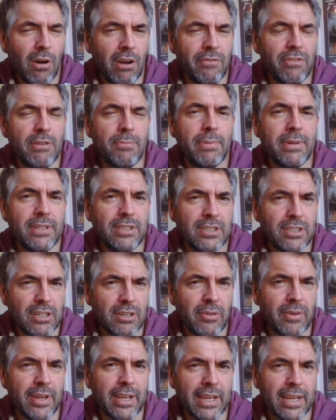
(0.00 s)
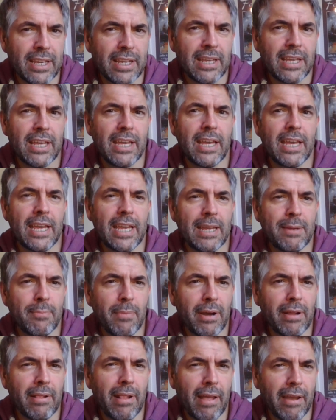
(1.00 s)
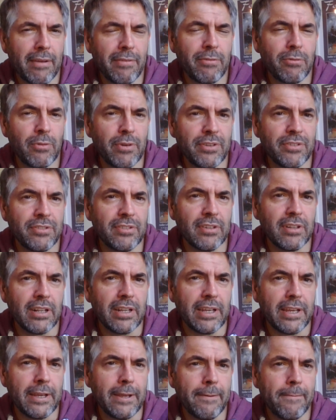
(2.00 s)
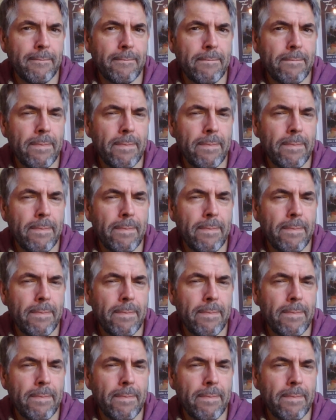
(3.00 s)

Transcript: what have you been doing in my life recently?